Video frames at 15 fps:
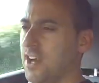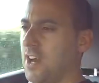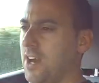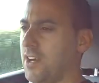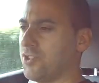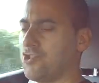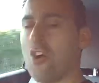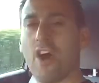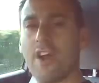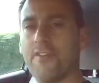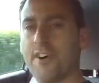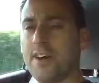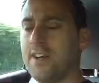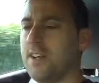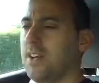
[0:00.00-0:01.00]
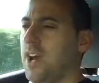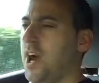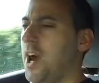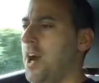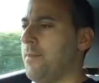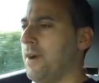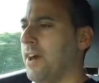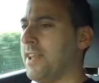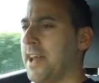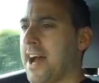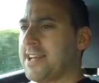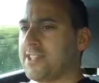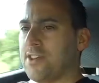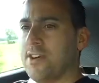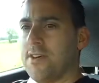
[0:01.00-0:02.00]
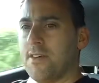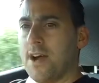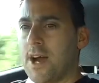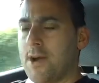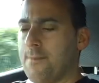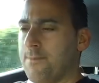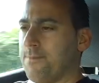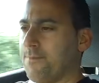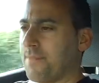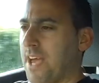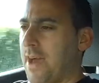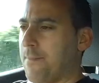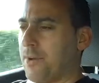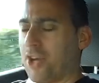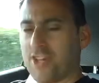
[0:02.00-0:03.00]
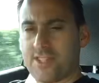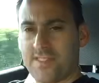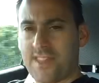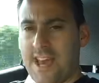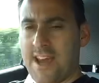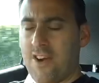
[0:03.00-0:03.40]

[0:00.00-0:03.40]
driver, and because of that